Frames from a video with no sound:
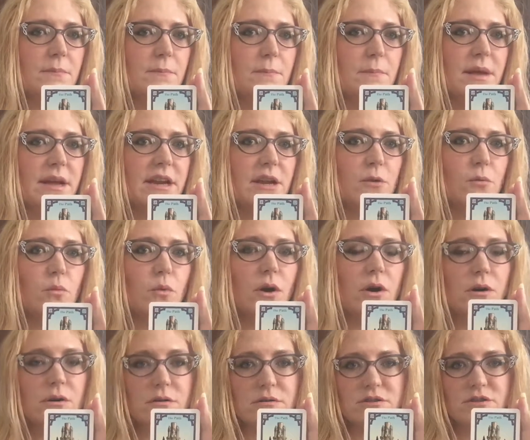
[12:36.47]
many
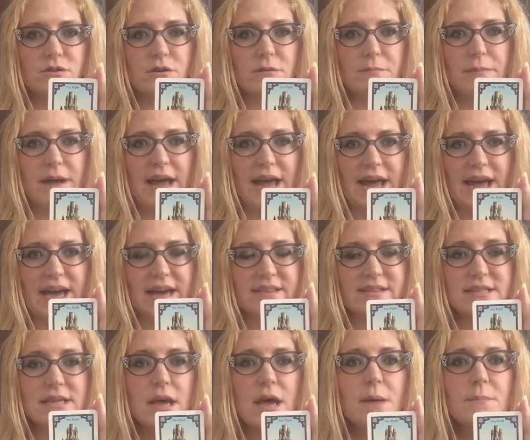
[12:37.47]
roads or paths,